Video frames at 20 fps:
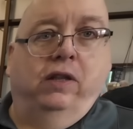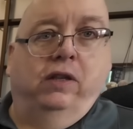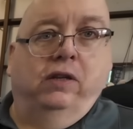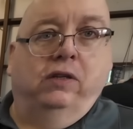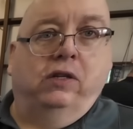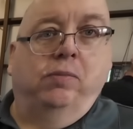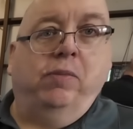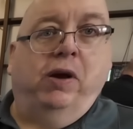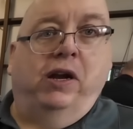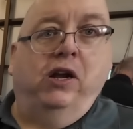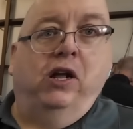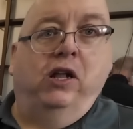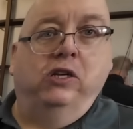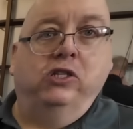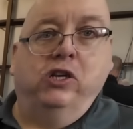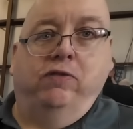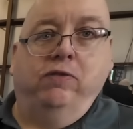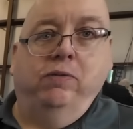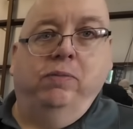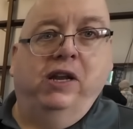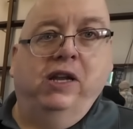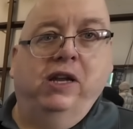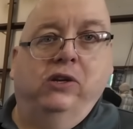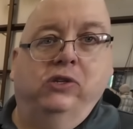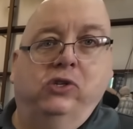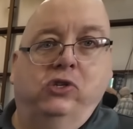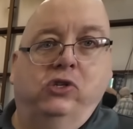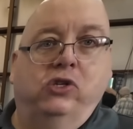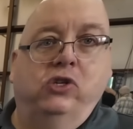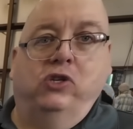to my knowledge, everybody
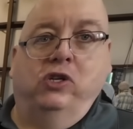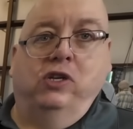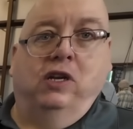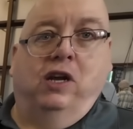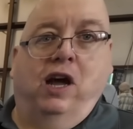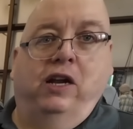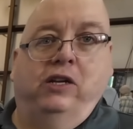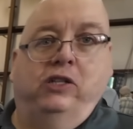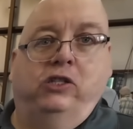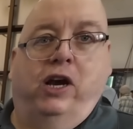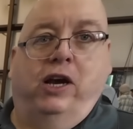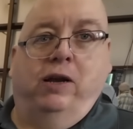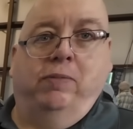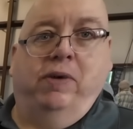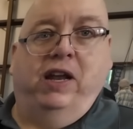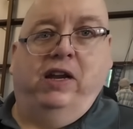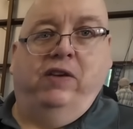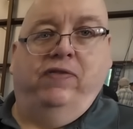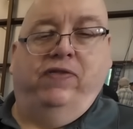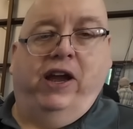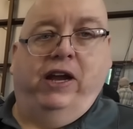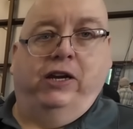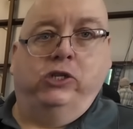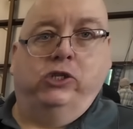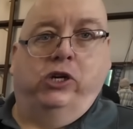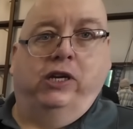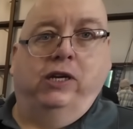else is using contract manufacturing.